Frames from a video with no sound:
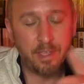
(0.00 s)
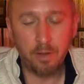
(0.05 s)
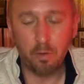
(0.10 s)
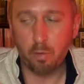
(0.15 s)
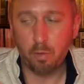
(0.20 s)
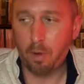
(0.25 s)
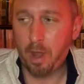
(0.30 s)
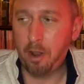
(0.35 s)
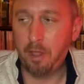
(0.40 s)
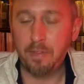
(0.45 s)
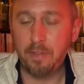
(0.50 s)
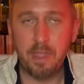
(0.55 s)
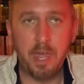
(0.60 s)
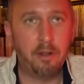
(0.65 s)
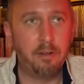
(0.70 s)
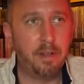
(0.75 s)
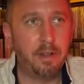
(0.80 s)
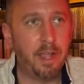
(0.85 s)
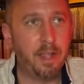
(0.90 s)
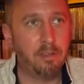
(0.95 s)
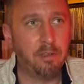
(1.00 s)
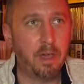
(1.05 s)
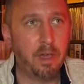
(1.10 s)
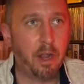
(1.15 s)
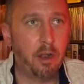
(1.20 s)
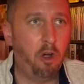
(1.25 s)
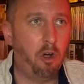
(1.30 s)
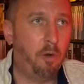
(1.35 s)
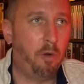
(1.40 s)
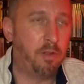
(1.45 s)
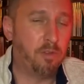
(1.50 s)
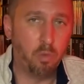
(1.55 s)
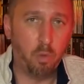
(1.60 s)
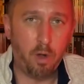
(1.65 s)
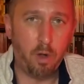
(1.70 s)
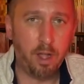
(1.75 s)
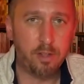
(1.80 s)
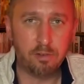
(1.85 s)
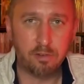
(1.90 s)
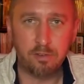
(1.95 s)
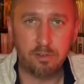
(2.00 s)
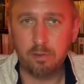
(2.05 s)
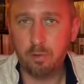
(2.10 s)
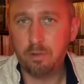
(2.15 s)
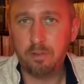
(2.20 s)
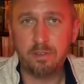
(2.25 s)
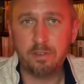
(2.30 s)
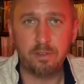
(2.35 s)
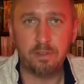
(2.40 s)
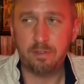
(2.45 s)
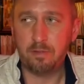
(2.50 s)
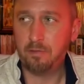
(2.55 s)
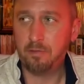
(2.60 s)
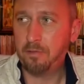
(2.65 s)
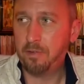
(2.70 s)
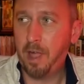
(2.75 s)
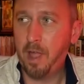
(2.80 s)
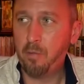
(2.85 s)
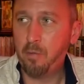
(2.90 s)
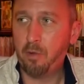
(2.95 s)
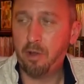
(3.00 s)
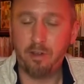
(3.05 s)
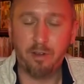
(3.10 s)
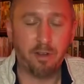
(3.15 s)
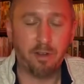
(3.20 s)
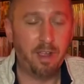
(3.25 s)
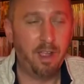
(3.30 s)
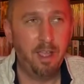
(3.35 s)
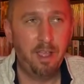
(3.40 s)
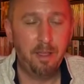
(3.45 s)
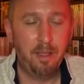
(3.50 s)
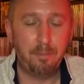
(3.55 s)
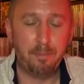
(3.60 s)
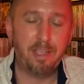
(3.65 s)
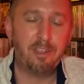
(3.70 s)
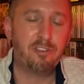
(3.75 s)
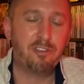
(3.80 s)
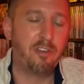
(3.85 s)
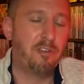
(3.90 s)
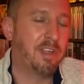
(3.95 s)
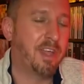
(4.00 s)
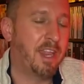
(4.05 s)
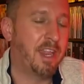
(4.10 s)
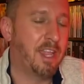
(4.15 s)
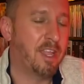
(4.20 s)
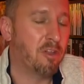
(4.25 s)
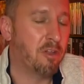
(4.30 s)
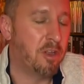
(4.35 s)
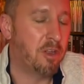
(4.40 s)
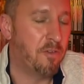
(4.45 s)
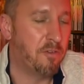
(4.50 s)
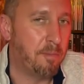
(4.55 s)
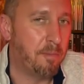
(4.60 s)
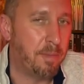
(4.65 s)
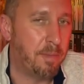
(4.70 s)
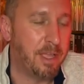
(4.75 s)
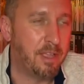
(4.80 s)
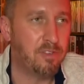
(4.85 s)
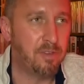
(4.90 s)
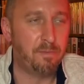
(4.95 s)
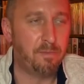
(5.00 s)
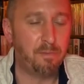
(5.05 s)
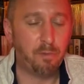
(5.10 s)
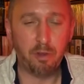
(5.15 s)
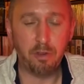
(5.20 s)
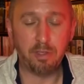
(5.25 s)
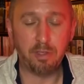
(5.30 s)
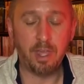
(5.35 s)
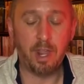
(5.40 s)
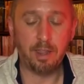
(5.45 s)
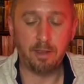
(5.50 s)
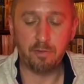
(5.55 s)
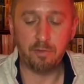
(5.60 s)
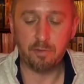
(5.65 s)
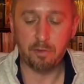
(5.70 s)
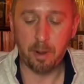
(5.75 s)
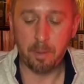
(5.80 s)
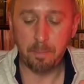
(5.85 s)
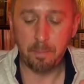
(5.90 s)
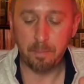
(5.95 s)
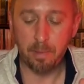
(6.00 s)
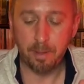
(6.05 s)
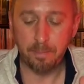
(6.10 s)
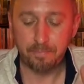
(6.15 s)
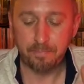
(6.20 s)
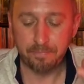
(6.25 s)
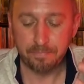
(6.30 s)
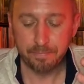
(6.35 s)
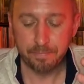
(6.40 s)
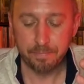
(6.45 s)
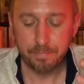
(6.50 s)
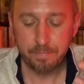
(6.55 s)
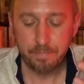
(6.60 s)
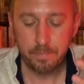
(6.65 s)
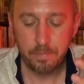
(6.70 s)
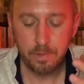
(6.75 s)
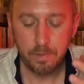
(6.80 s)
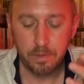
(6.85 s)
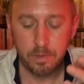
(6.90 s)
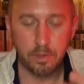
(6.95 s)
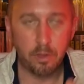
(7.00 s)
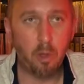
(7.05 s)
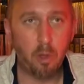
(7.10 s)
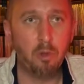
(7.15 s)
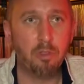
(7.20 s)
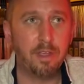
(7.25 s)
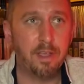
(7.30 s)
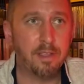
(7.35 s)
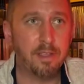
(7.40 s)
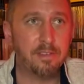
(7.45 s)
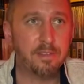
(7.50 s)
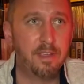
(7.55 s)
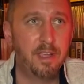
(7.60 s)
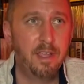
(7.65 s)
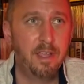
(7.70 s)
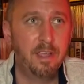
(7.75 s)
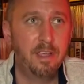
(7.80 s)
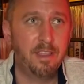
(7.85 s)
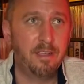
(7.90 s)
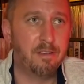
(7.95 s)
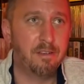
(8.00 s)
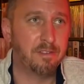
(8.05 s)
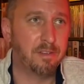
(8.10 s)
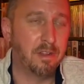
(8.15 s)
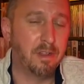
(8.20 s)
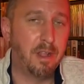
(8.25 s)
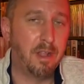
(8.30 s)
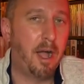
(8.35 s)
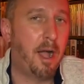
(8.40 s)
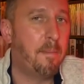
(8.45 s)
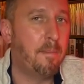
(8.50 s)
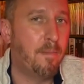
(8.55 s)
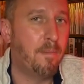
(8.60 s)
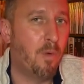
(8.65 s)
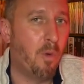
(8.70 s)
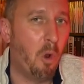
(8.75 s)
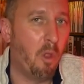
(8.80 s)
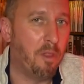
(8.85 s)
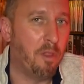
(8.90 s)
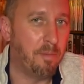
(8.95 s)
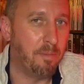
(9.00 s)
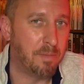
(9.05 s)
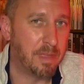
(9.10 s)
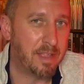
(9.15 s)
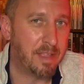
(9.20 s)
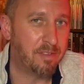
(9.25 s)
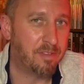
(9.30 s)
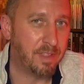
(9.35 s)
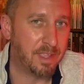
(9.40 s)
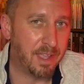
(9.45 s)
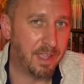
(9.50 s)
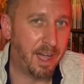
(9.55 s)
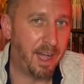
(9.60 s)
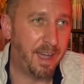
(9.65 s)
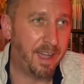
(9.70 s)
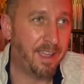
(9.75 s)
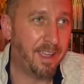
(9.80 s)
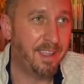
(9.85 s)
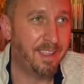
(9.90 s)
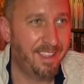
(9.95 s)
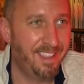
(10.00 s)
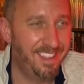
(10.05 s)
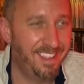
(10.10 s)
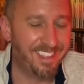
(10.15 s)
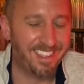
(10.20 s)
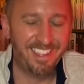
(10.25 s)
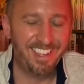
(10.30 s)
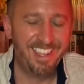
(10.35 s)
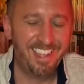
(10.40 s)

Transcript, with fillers: on the internet. You got to always watch your sources and find where you're, make sure you're getting good information, where you're getting it from. But know this there's a lot more than meets the eye, as